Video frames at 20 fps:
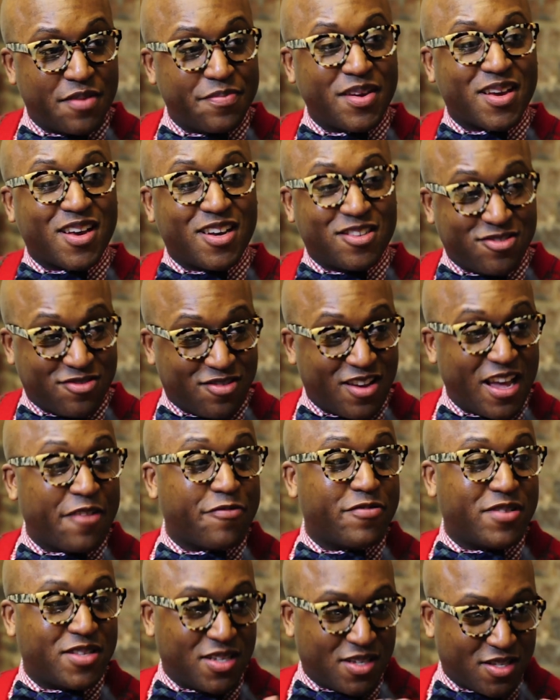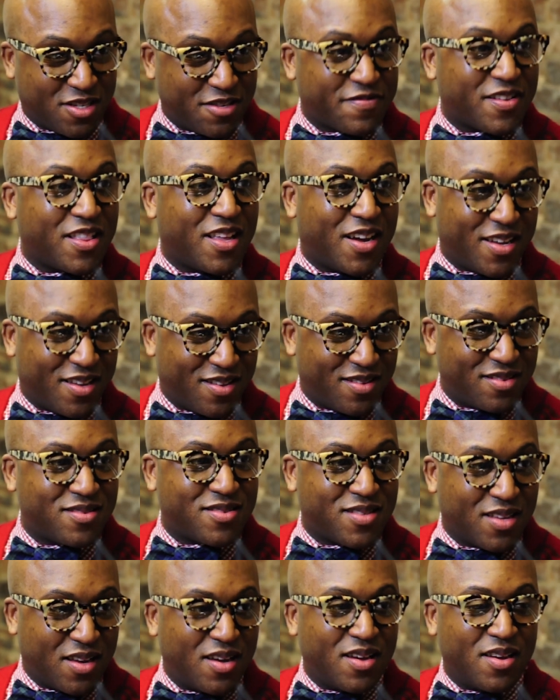because you have retentive clients.
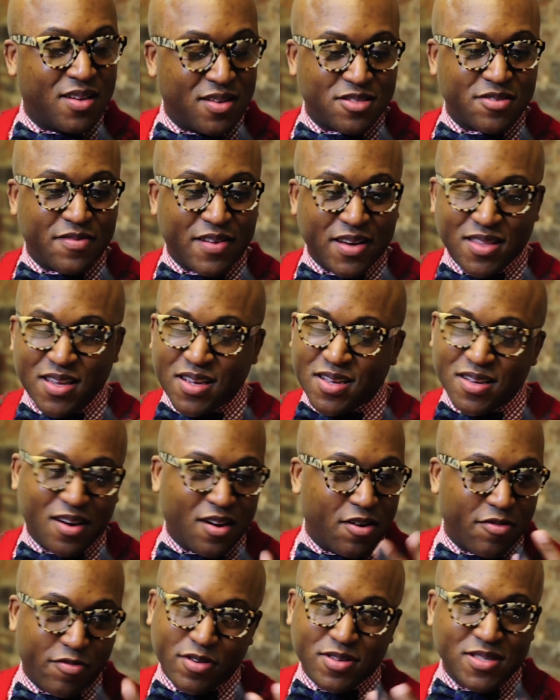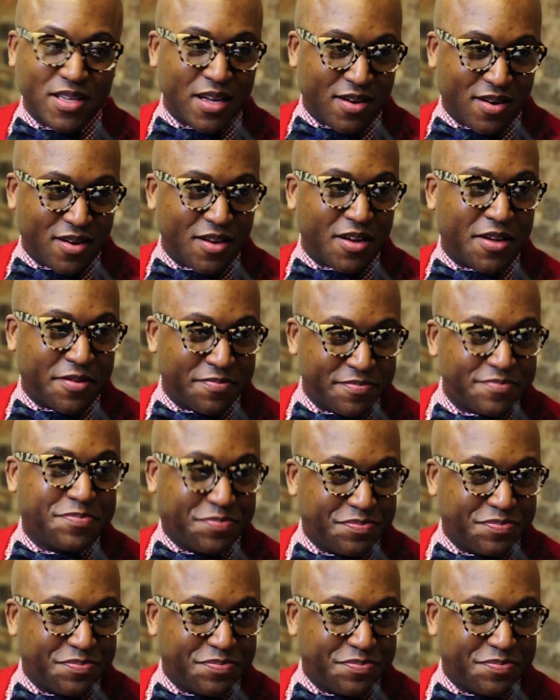And so I think it all works hand in hand.